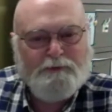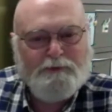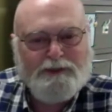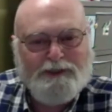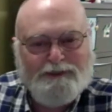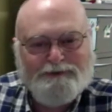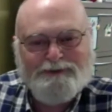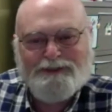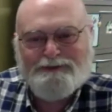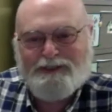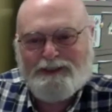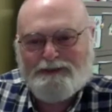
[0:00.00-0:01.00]
because
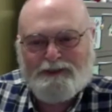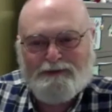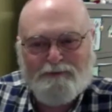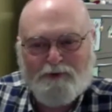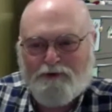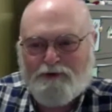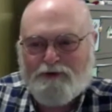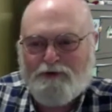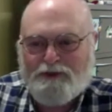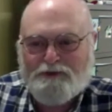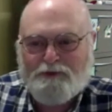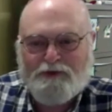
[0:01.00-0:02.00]
that's actually more than
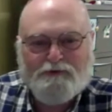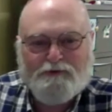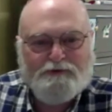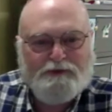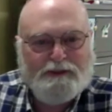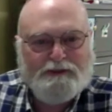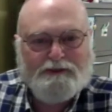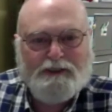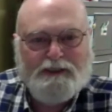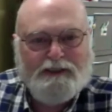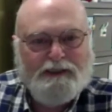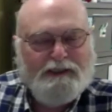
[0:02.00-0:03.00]
grades one through six.
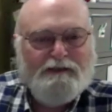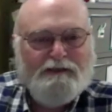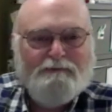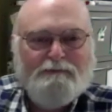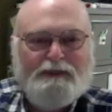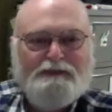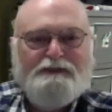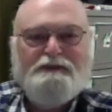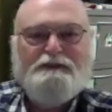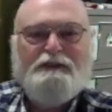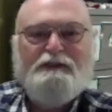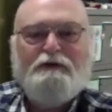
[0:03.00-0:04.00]

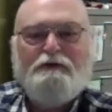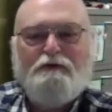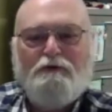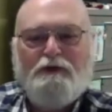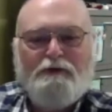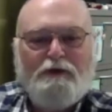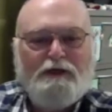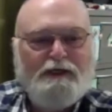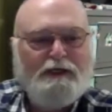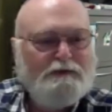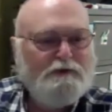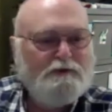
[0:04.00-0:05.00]
Macy's living through that right
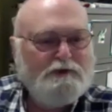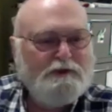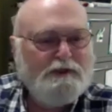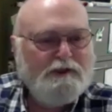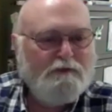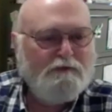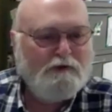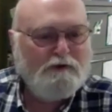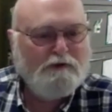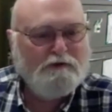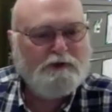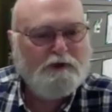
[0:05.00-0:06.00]
now, so she can give you a
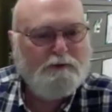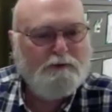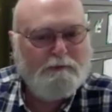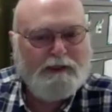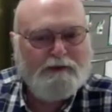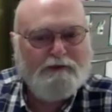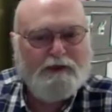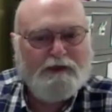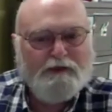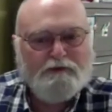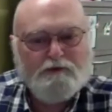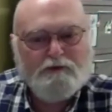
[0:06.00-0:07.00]
little scoop about that
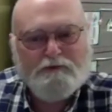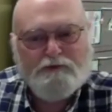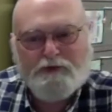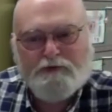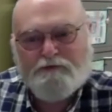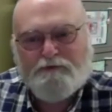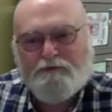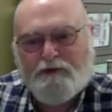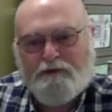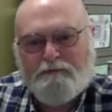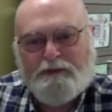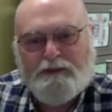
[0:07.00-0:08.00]
in terms of
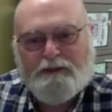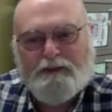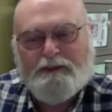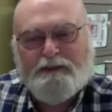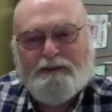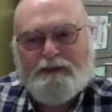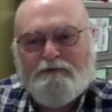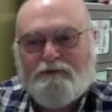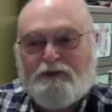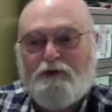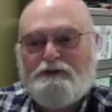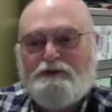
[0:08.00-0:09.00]
um, if the
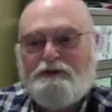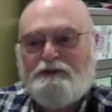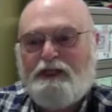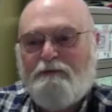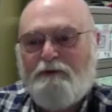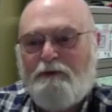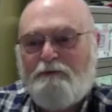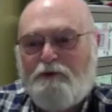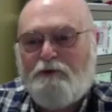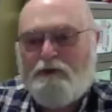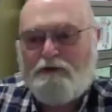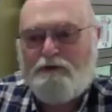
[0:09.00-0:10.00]
questions came up
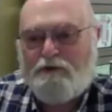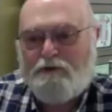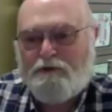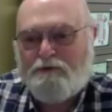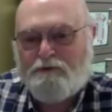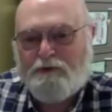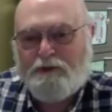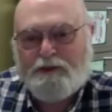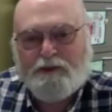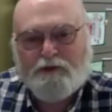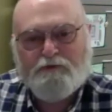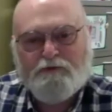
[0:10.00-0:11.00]
during her uh,
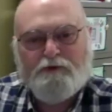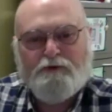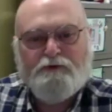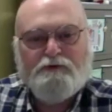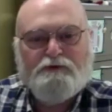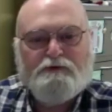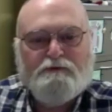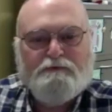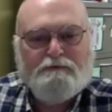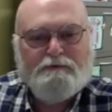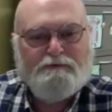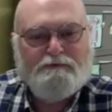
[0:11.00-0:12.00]
interviews,
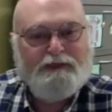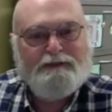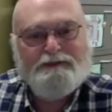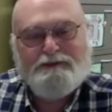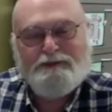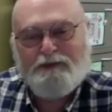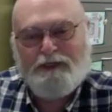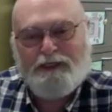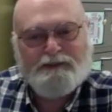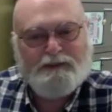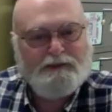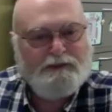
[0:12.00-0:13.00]
the fact that she could
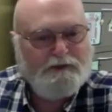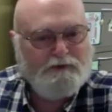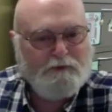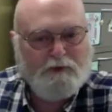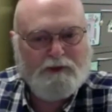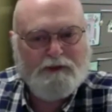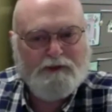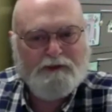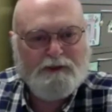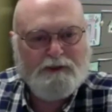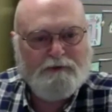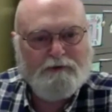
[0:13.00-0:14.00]
actually teach reading
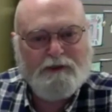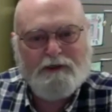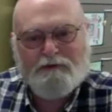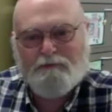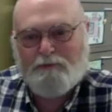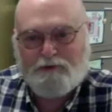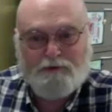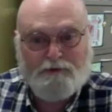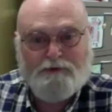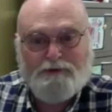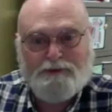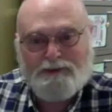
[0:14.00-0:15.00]
in kindergarten but
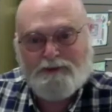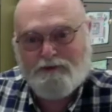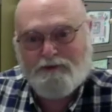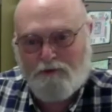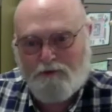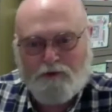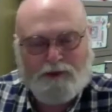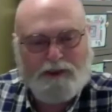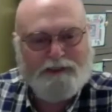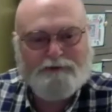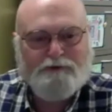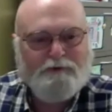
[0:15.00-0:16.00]
couldn't teach the whole
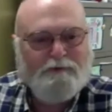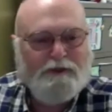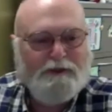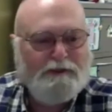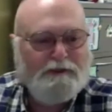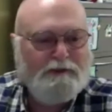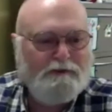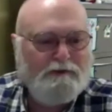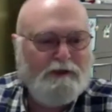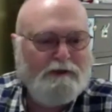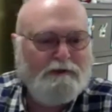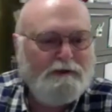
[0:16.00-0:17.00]
classroom thing in
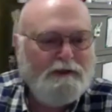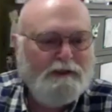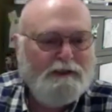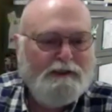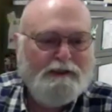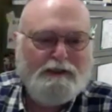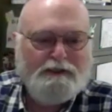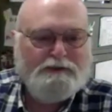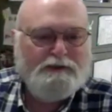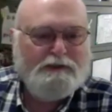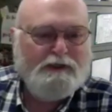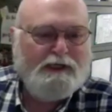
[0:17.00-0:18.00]
kindergarten, and
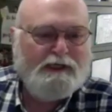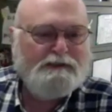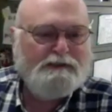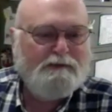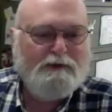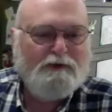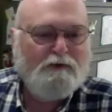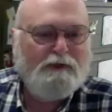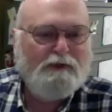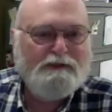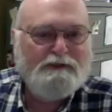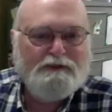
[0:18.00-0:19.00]
she could actually be a
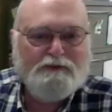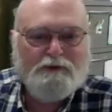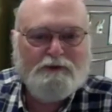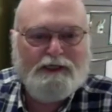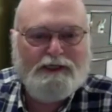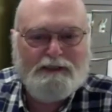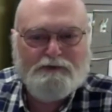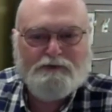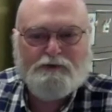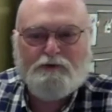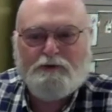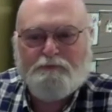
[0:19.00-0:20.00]
reading teacher in a high
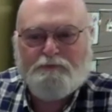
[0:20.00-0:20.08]
school.